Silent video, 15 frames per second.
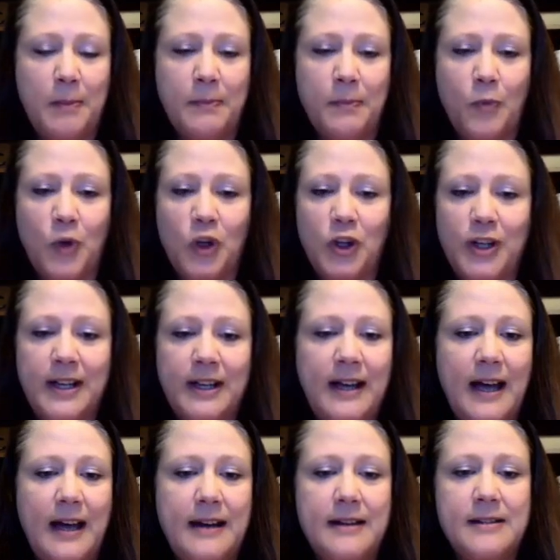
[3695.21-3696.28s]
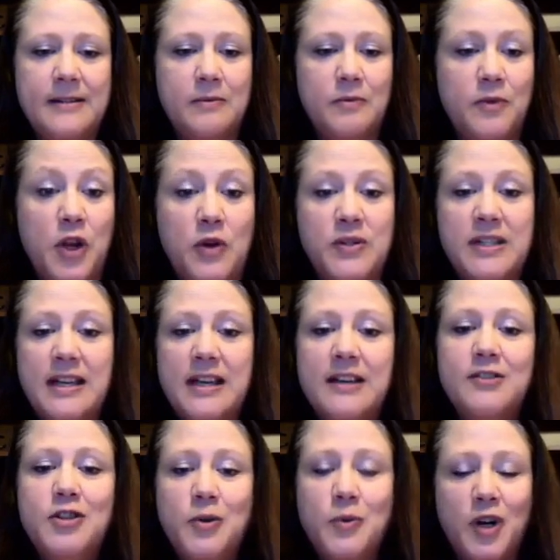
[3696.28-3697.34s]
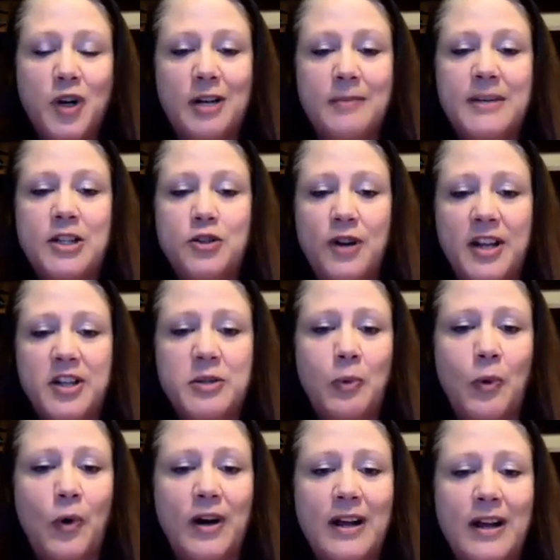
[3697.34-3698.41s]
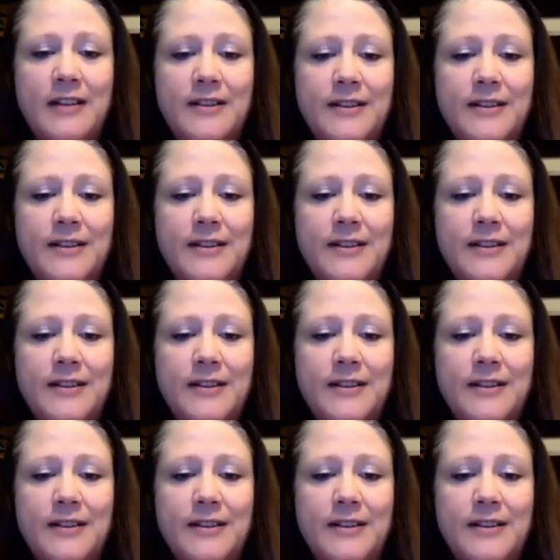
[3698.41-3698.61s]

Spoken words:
we're looking at is those kids who were going to be transported,